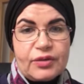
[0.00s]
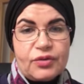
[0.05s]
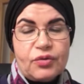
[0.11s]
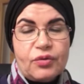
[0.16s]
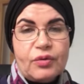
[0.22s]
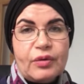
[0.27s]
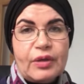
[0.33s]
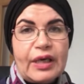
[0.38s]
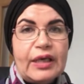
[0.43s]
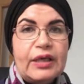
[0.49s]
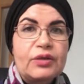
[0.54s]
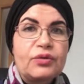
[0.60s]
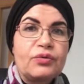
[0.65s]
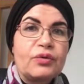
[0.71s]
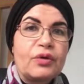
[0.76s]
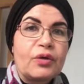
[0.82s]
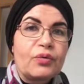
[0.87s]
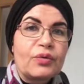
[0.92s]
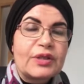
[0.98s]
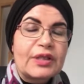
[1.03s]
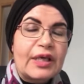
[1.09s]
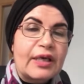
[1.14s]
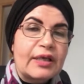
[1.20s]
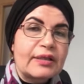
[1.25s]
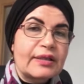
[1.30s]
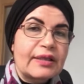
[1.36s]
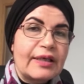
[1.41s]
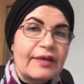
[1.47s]
So I do always
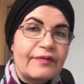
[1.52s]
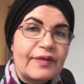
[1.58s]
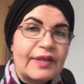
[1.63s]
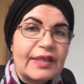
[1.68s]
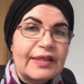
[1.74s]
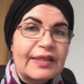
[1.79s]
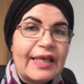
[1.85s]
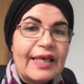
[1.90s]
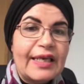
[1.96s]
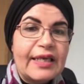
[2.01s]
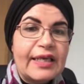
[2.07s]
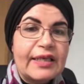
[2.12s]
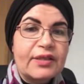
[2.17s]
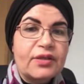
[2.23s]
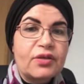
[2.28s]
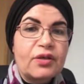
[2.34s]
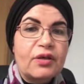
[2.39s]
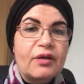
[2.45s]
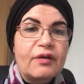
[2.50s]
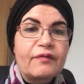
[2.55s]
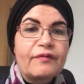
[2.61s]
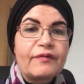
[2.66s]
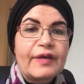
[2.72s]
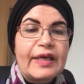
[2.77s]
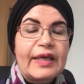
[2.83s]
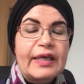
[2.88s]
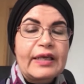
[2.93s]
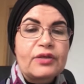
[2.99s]
ask if there is any history of
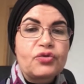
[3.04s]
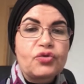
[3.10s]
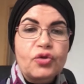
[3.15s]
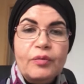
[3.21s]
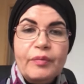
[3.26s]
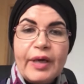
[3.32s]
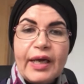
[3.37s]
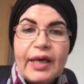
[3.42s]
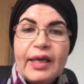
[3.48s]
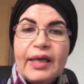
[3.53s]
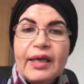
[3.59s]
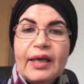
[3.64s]
trauma,